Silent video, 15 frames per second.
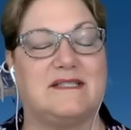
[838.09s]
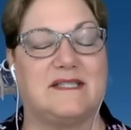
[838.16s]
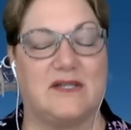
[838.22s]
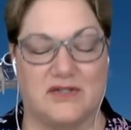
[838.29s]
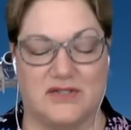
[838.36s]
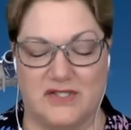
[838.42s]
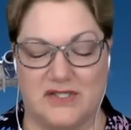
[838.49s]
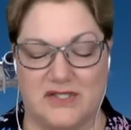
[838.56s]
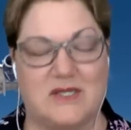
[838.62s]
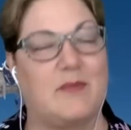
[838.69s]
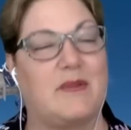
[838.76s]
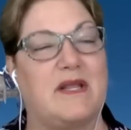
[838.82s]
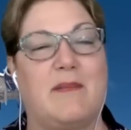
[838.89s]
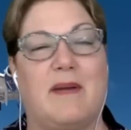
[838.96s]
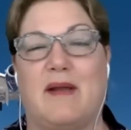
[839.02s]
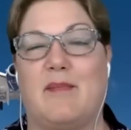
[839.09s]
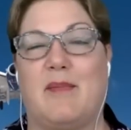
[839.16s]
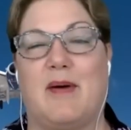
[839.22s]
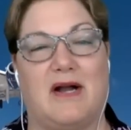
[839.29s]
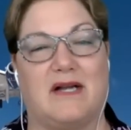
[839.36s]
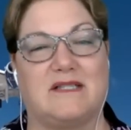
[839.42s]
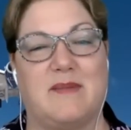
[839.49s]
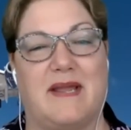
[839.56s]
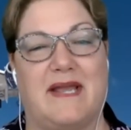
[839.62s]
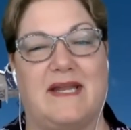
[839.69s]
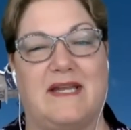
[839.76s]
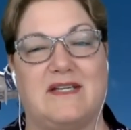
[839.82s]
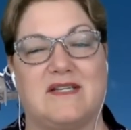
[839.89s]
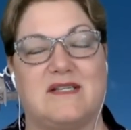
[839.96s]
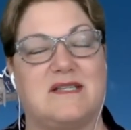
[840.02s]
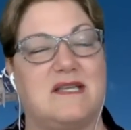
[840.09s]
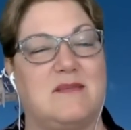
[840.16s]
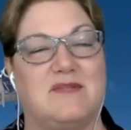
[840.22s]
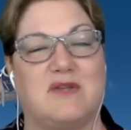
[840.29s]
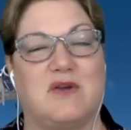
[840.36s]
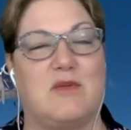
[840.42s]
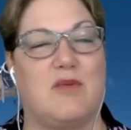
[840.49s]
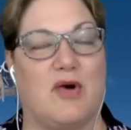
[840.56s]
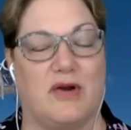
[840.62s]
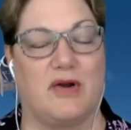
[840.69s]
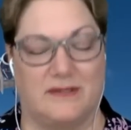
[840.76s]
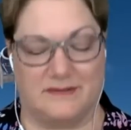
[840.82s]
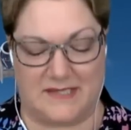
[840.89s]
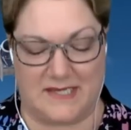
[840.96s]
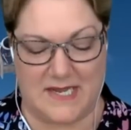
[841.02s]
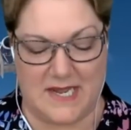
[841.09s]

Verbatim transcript: There's just something about a box, man. It just seems so important.